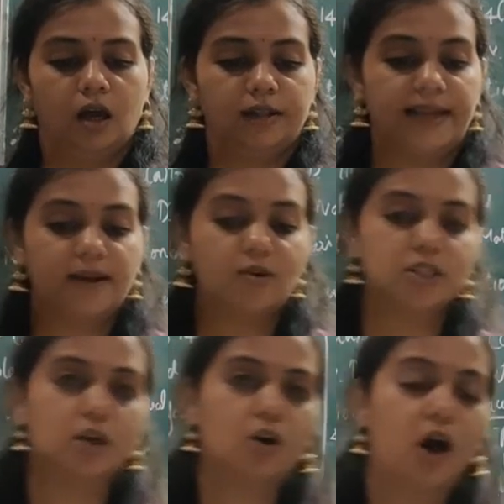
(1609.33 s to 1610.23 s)
there
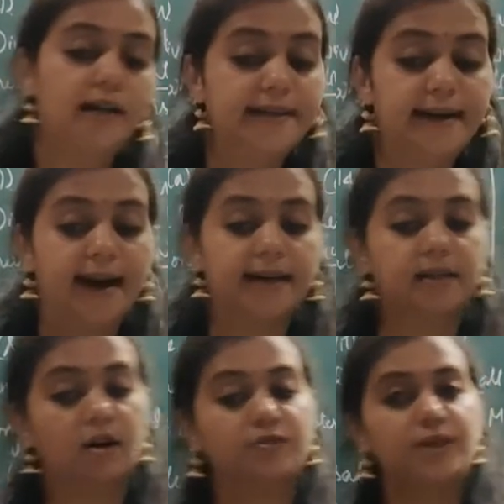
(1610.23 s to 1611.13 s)
was a
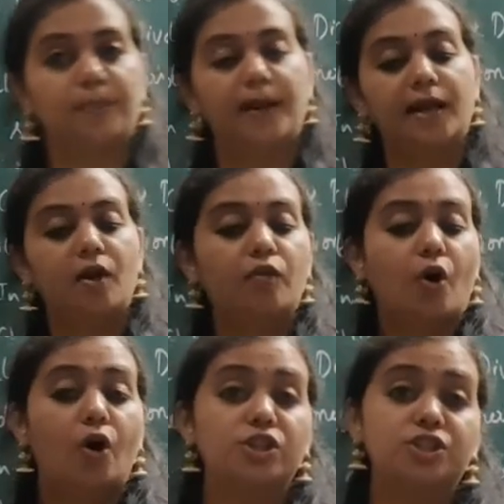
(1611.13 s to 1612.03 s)
contract of supply
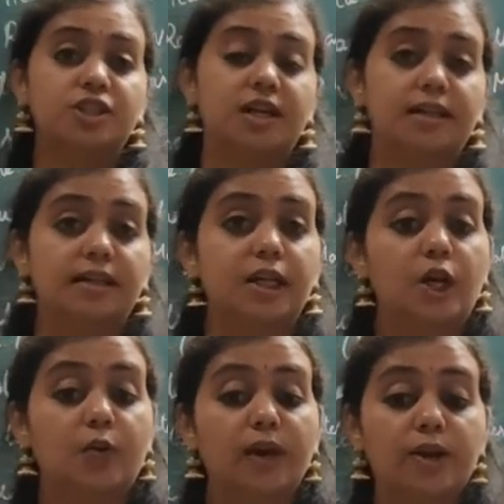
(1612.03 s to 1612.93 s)
of Australian
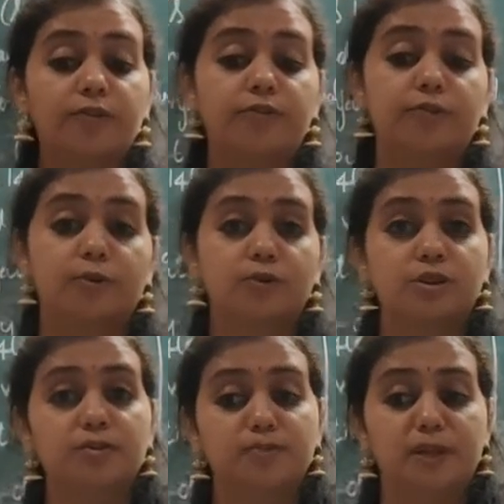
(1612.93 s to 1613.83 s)
quick
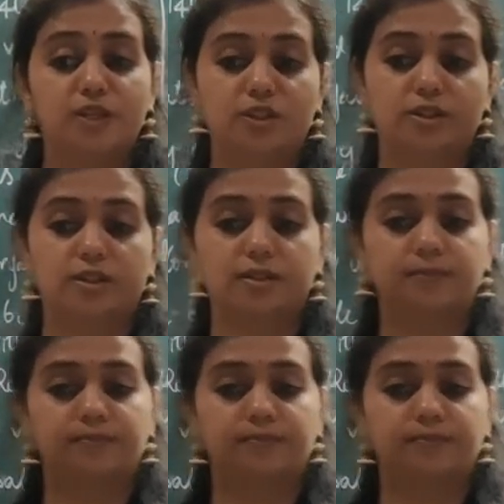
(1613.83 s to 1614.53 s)
frozen peaches.